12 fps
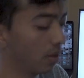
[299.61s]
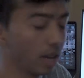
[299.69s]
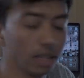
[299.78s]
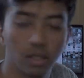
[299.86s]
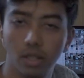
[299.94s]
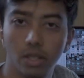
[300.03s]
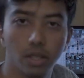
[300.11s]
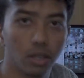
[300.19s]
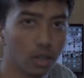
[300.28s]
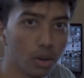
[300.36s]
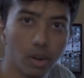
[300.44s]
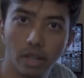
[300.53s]
either
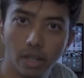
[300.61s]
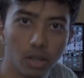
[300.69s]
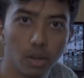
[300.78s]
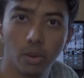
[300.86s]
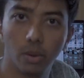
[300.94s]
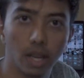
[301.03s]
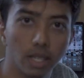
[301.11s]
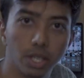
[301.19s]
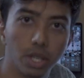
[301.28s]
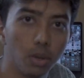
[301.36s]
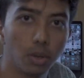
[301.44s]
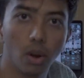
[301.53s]
you're going to a
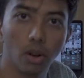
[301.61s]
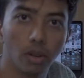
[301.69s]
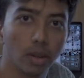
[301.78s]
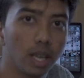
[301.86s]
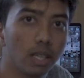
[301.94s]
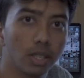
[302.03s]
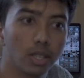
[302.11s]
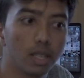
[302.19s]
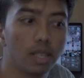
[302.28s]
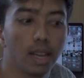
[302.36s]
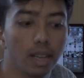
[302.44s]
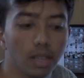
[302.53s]
shoot on
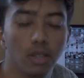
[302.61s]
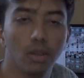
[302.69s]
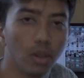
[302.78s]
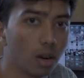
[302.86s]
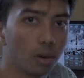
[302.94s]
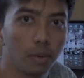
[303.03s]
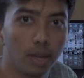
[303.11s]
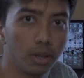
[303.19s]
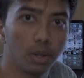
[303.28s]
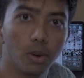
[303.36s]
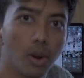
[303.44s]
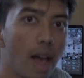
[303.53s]
location like in New York where
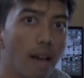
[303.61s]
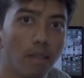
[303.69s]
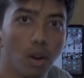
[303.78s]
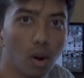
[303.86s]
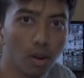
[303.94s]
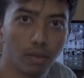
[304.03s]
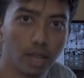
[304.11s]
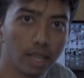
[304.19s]
you don't have a lot of